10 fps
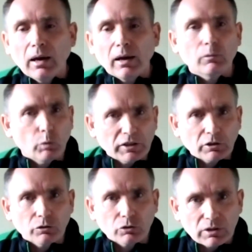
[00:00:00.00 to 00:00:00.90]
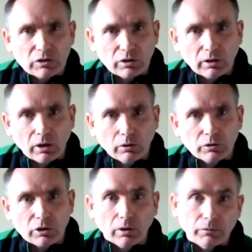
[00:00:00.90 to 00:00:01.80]
And which countries do you go
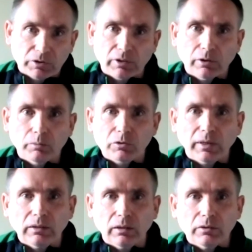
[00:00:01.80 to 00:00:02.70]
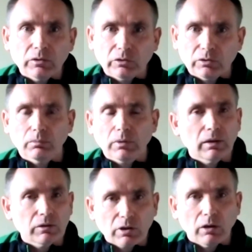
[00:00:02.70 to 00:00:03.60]
to? Obviously, come to England,
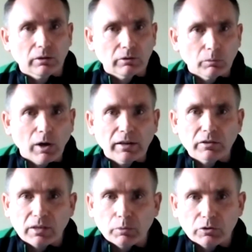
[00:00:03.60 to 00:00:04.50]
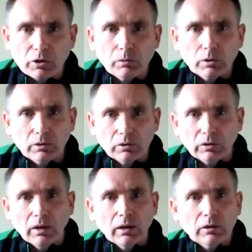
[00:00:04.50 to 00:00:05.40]
Scotland and Wales, I presume. And
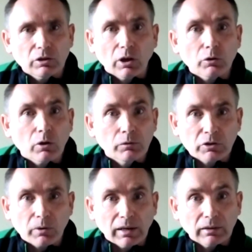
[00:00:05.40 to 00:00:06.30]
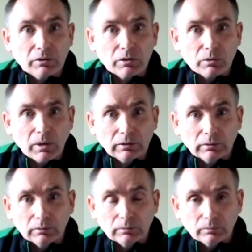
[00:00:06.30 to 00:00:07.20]
do you go over to Ireland as
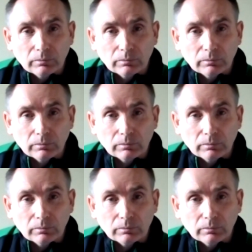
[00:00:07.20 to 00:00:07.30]
well?